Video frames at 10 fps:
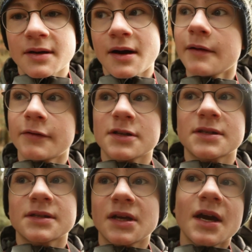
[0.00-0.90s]
I
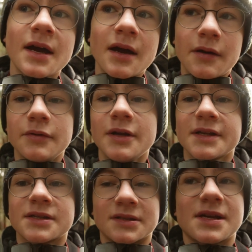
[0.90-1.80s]
wasn't
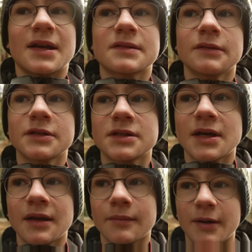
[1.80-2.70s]
really successful
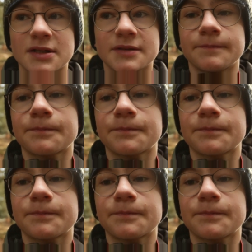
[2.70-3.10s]
today, but